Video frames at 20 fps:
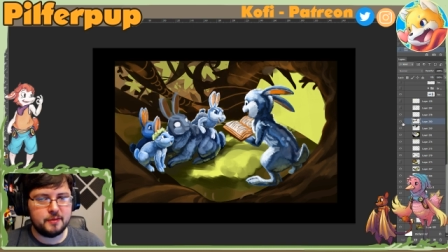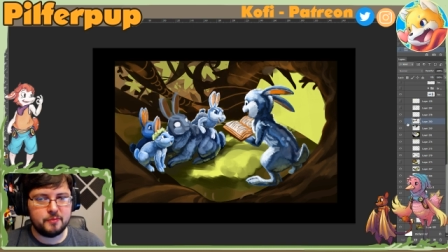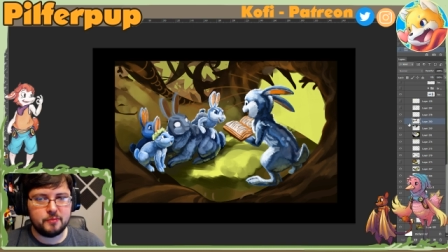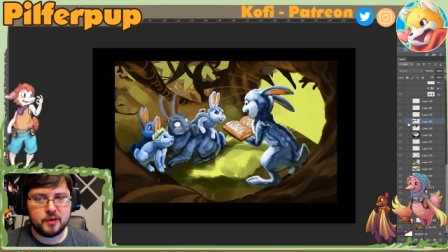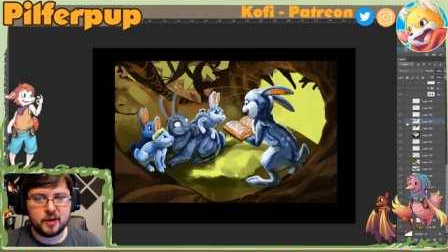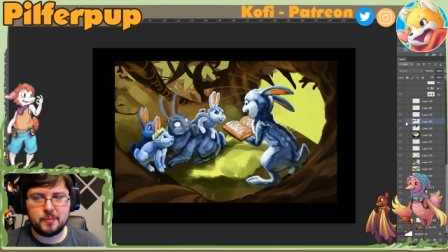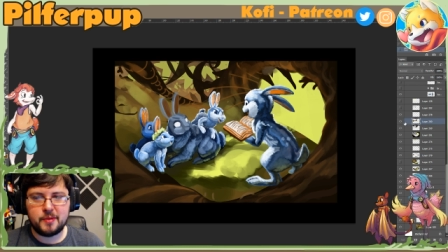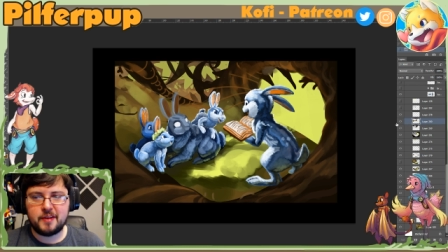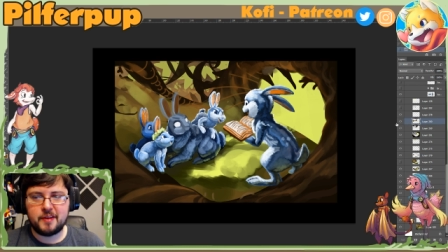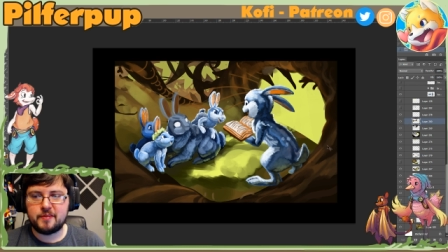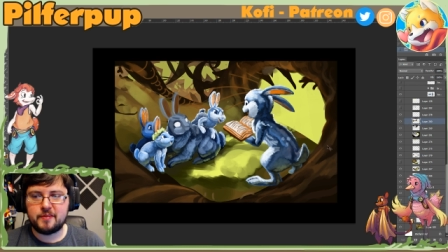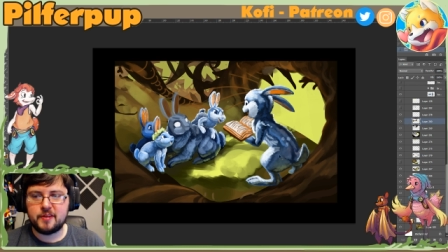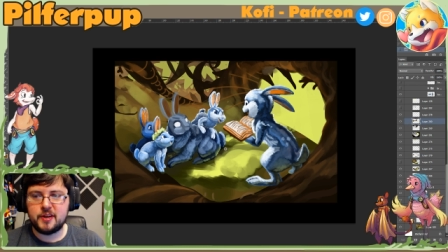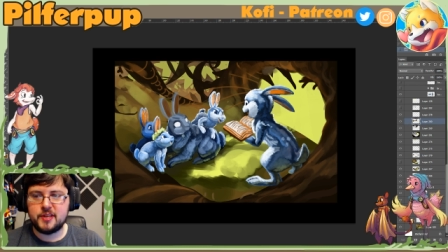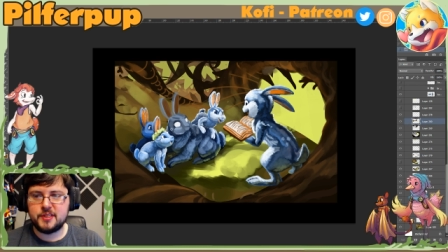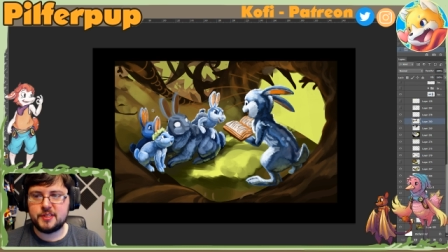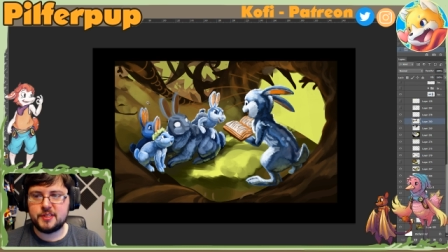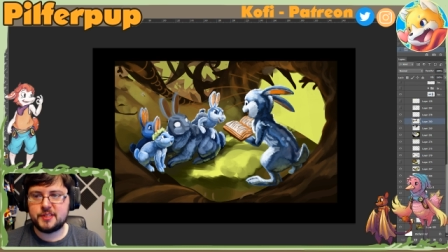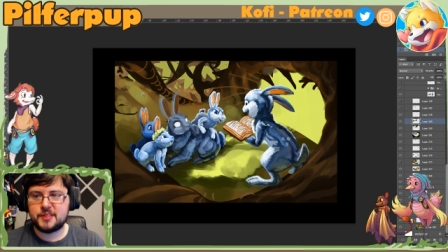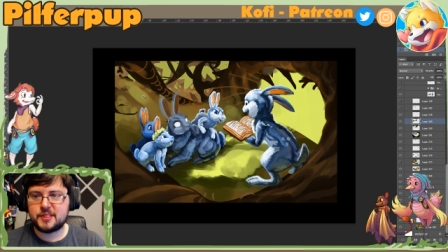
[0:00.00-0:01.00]
One of my
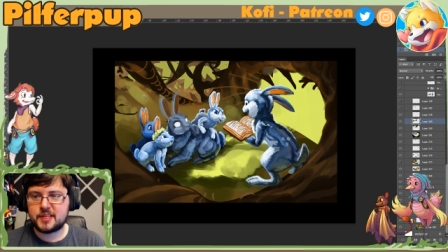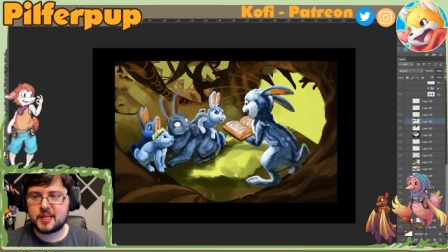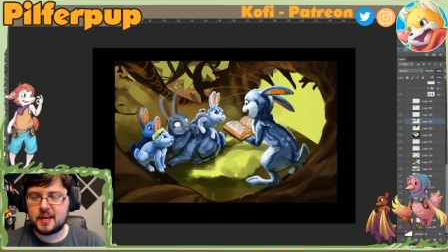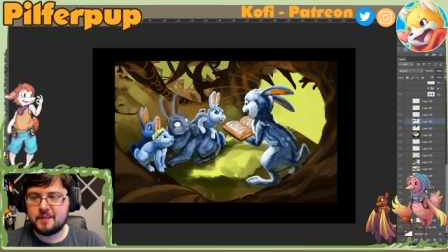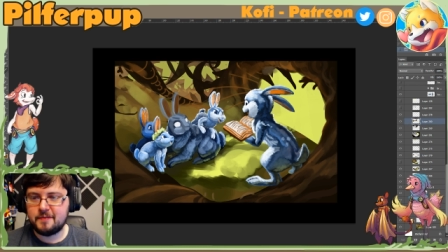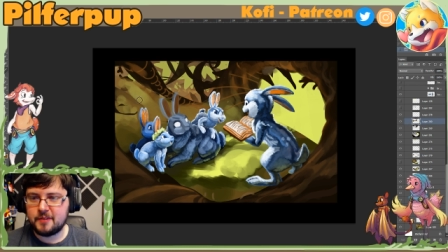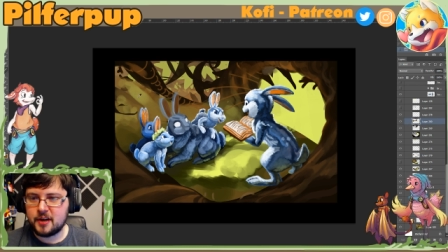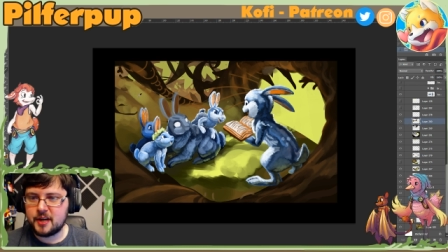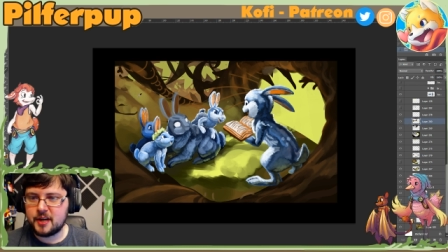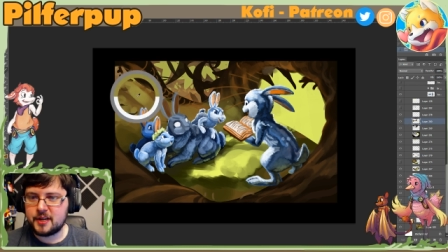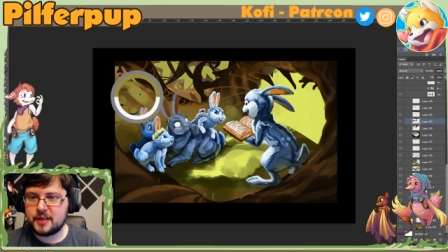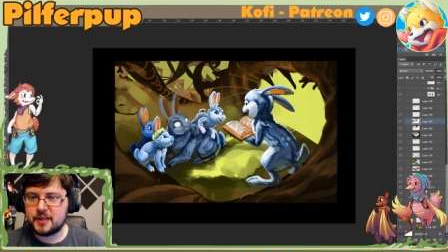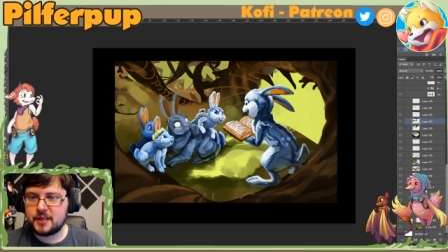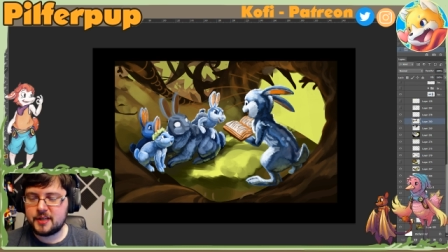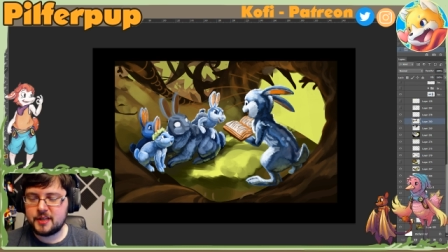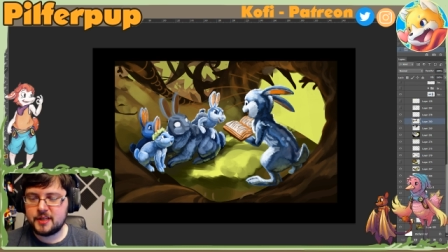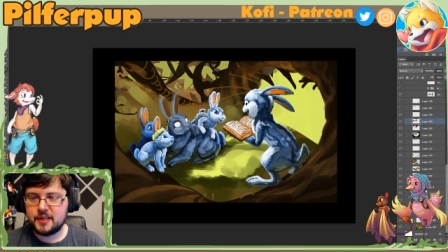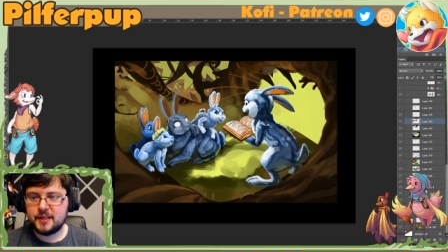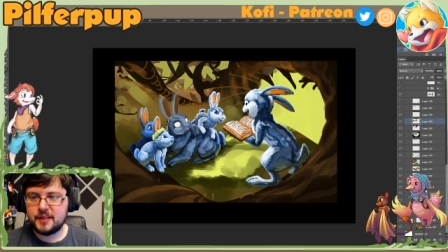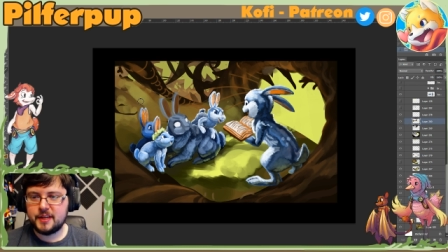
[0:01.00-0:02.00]
friends, Kevon,
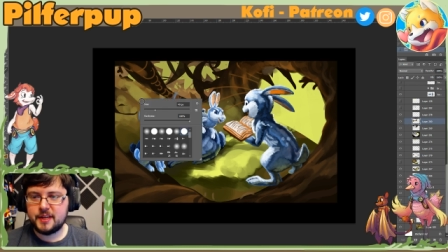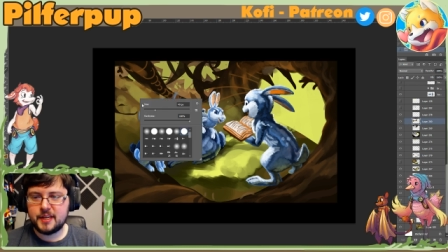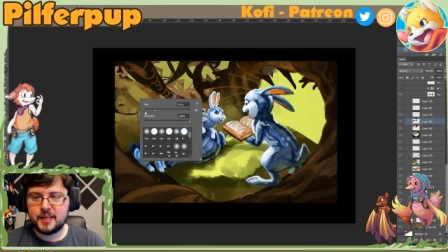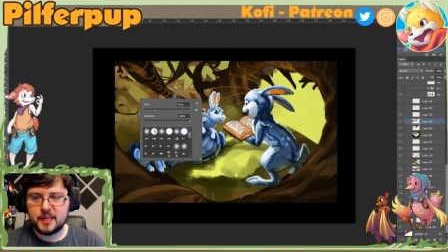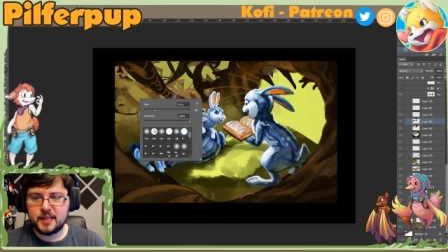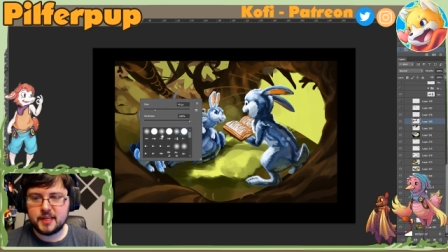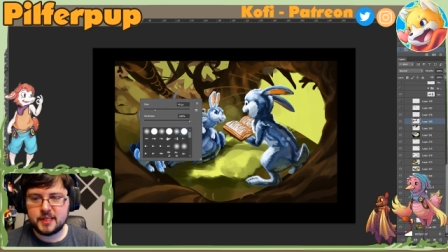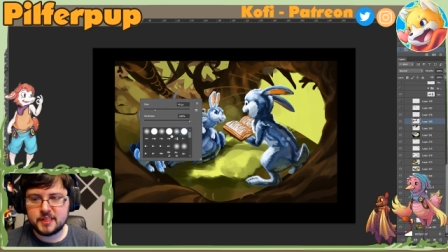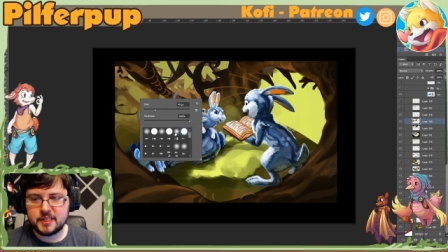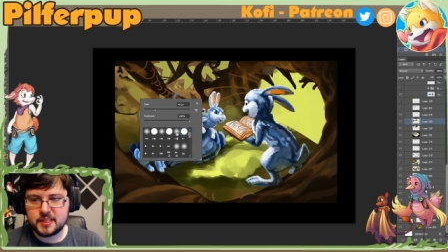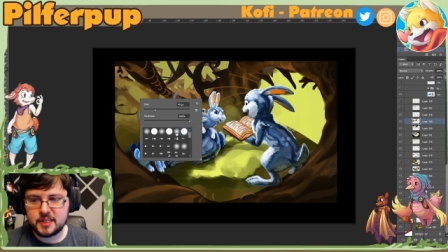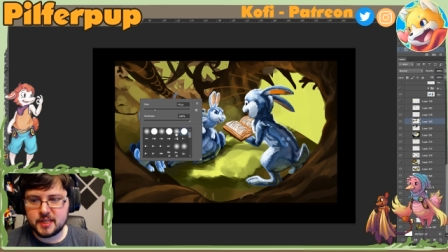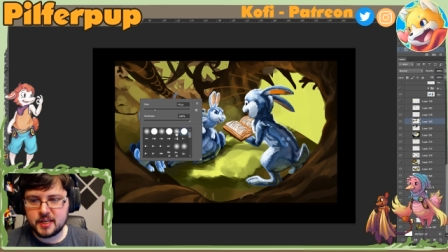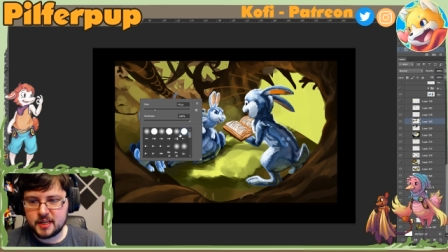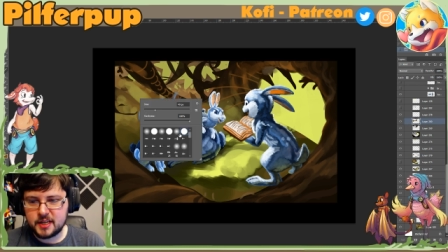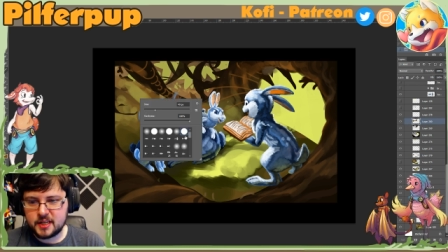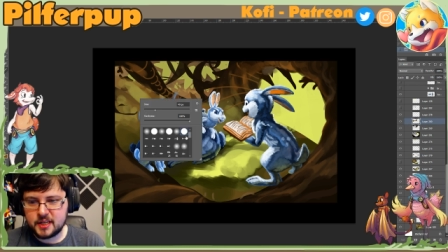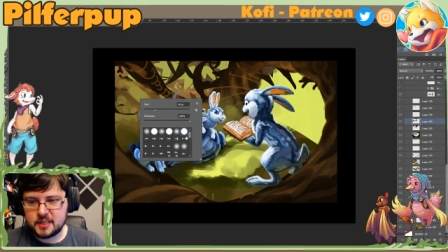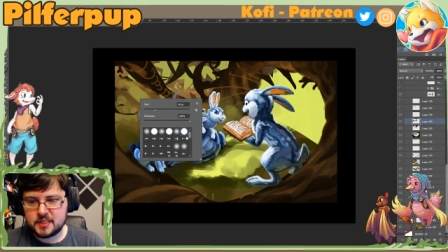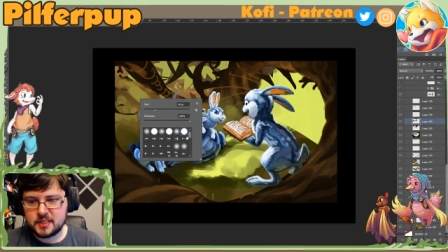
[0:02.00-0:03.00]
he's
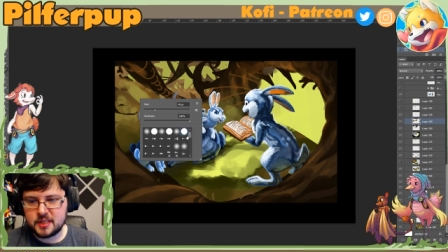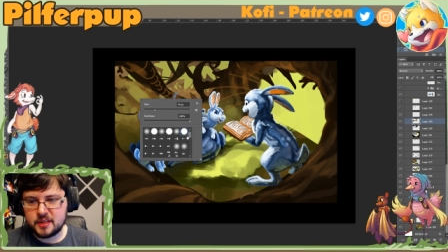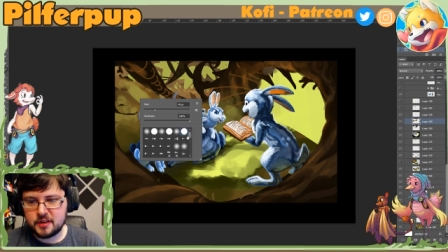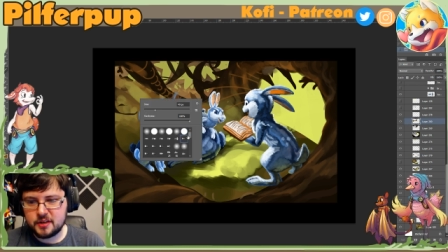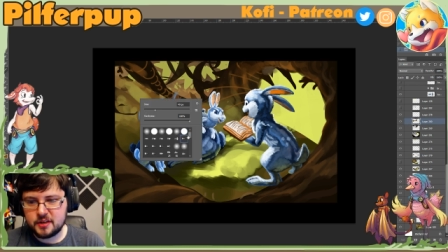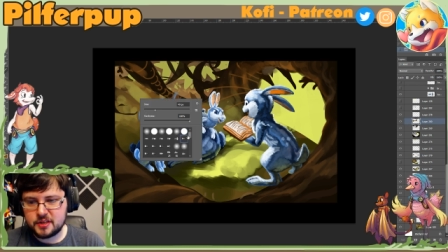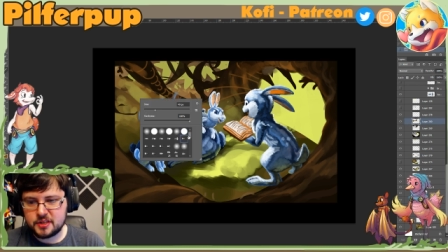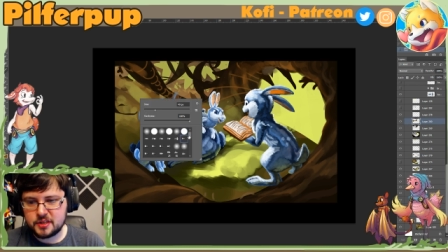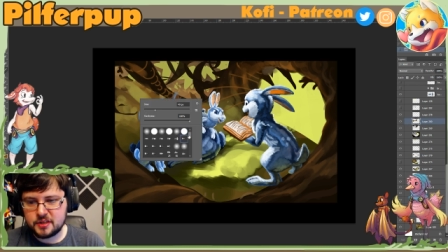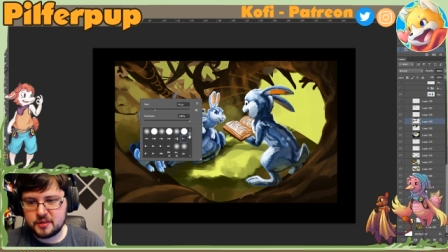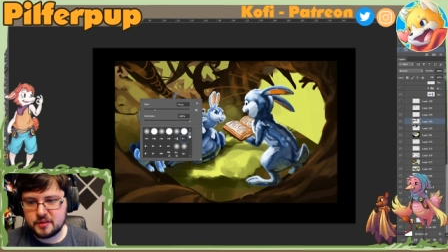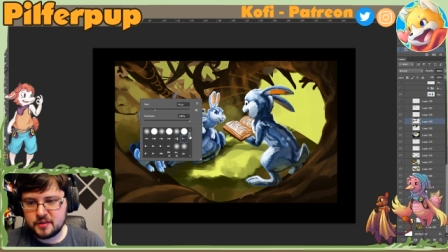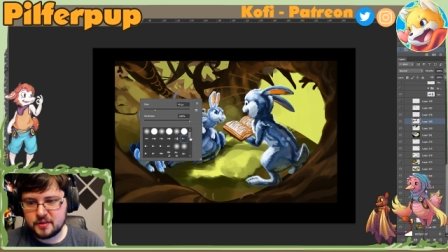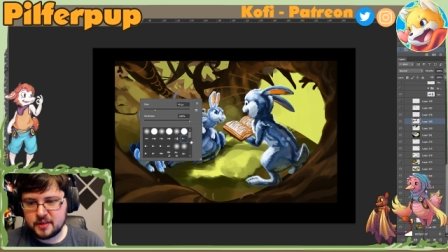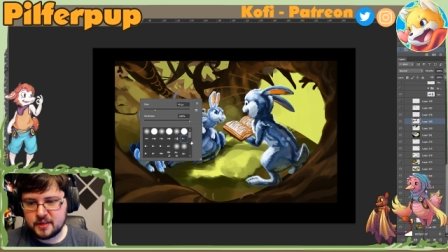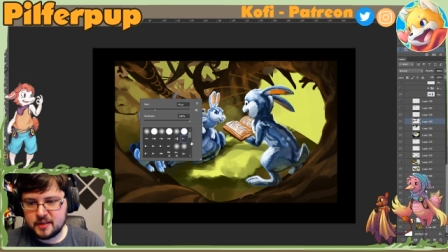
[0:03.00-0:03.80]
in there too.